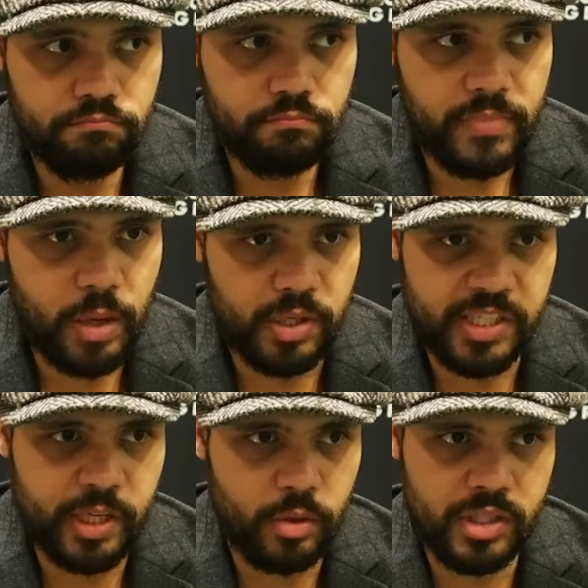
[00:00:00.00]
there was
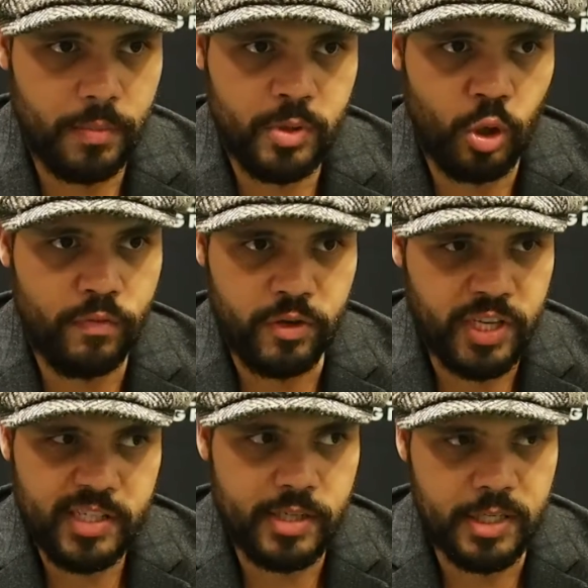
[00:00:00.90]
still some sort of
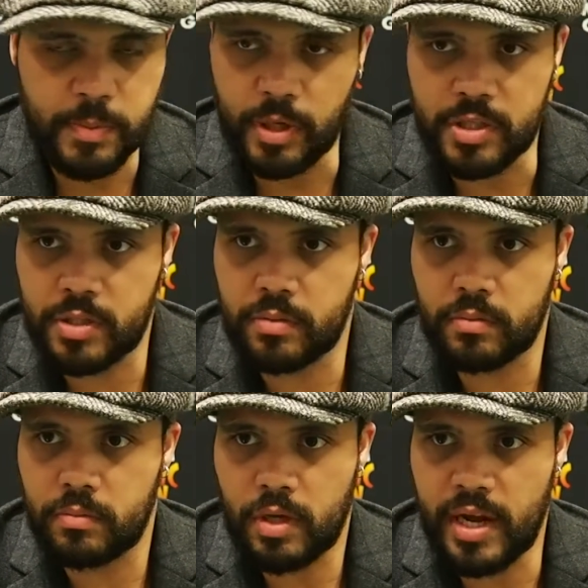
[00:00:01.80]
resistance, because
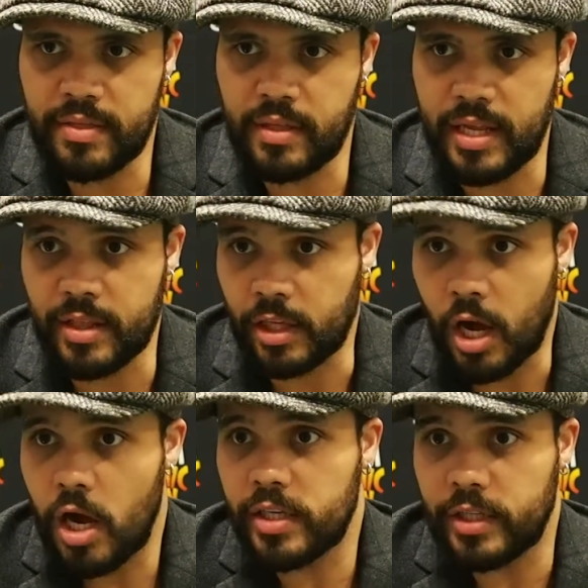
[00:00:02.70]
in The
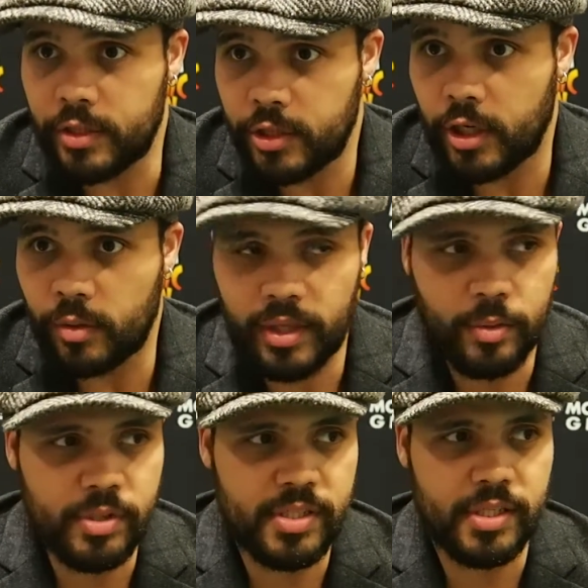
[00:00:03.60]
Guardian, you know,
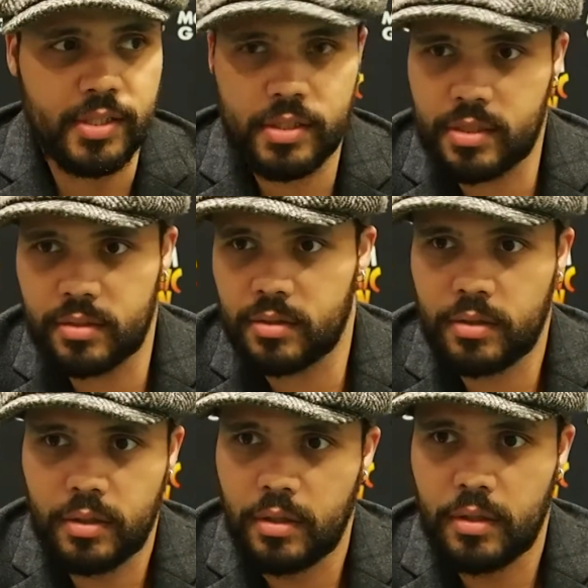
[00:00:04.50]
there was this
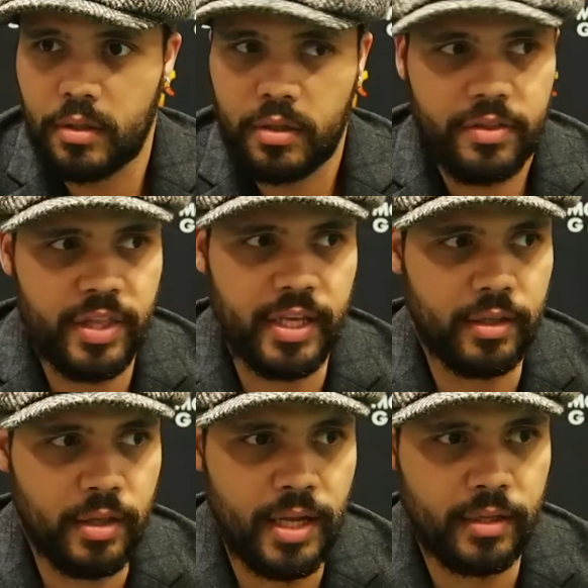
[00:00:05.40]

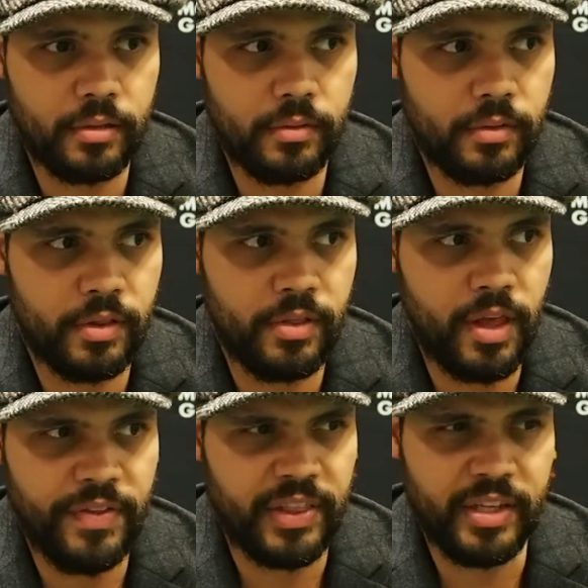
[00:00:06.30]
thing, like,
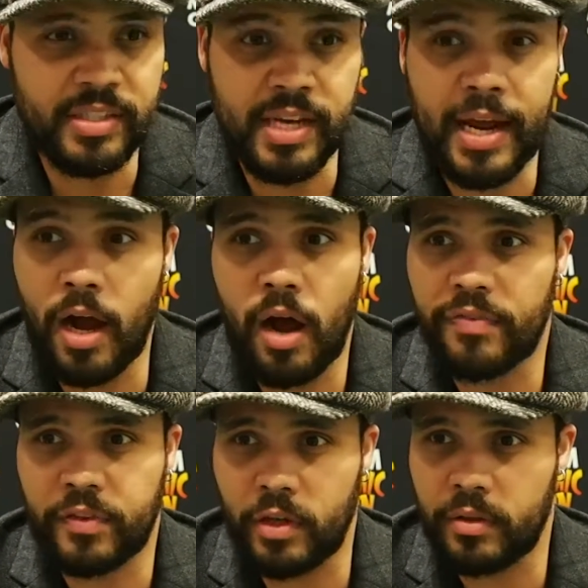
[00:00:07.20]
I think the day
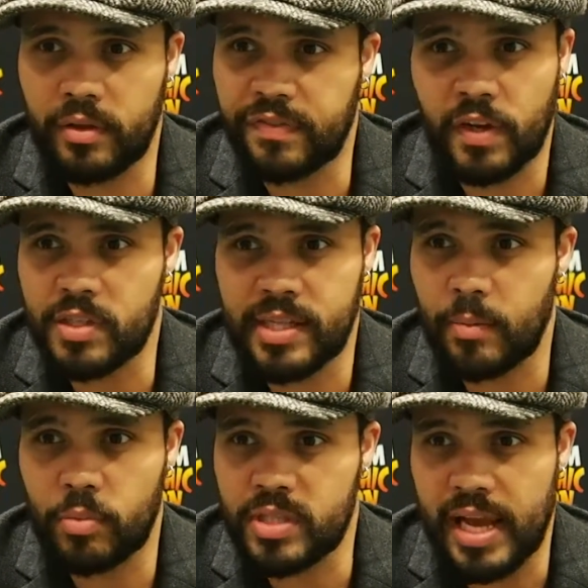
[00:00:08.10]
after the first
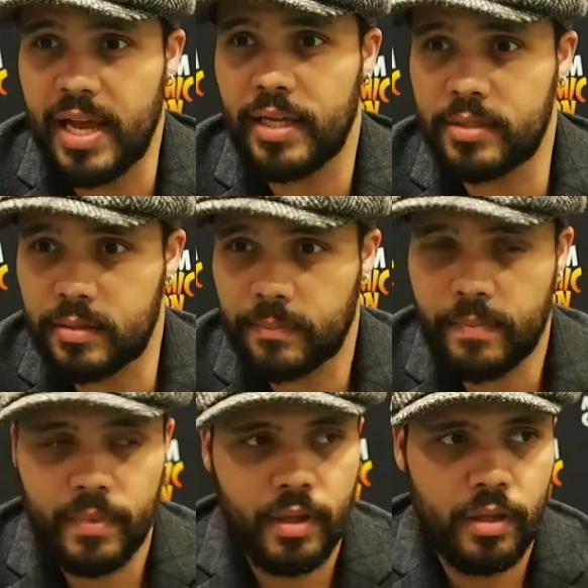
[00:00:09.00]
ep was aired,
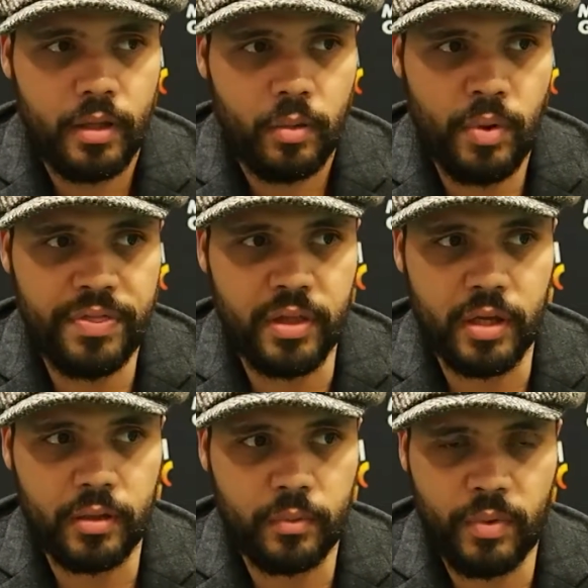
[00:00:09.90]
with
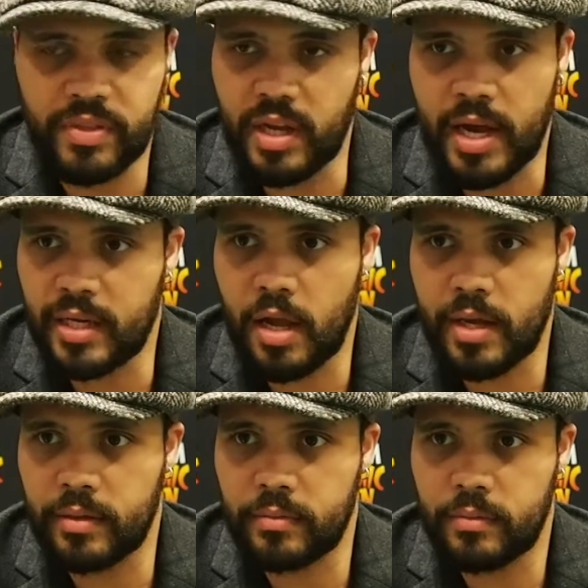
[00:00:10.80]
the
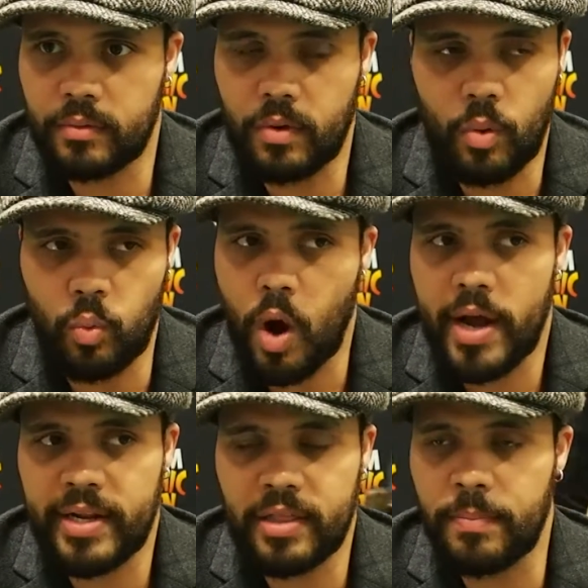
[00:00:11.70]
headline,
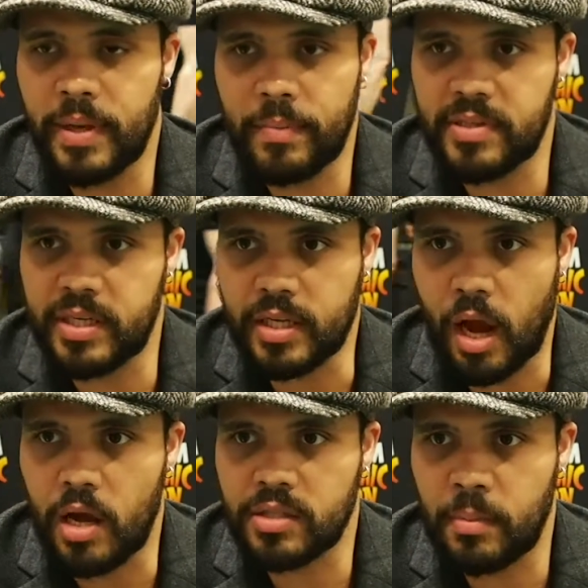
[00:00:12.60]
"Why did the BBC
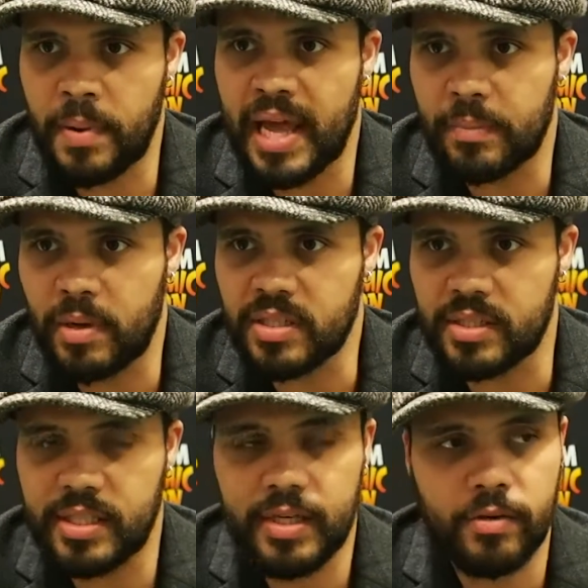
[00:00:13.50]
cast a black
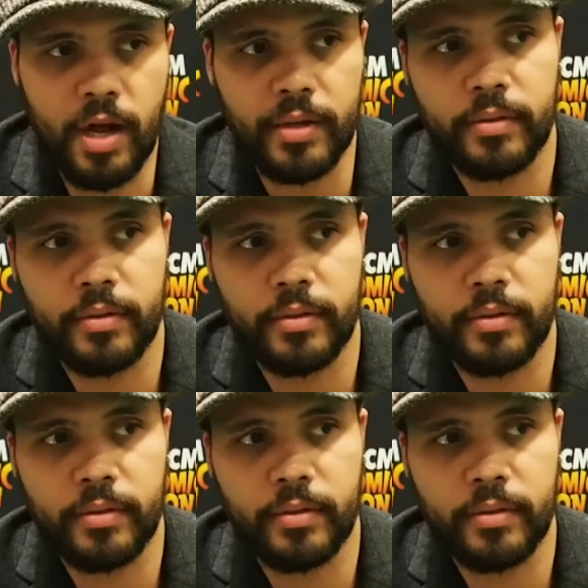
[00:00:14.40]
musketeer?" And I